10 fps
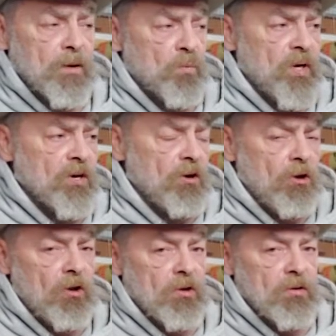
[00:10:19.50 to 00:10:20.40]
we
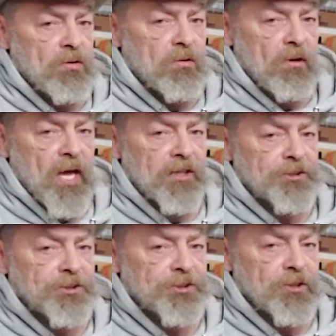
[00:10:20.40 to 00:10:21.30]
all like
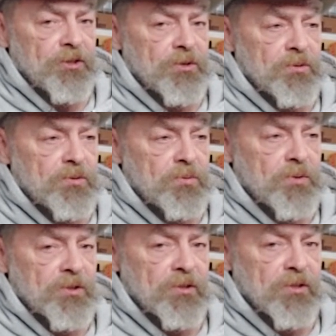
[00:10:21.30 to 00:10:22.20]
to show
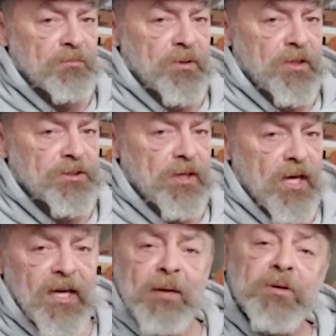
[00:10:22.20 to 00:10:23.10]
with a little bit of
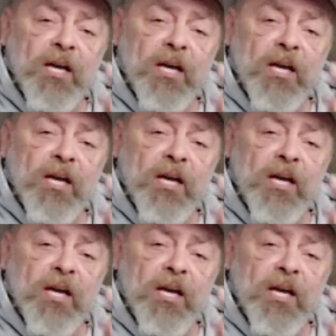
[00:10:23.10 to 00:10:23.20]
slack. I'm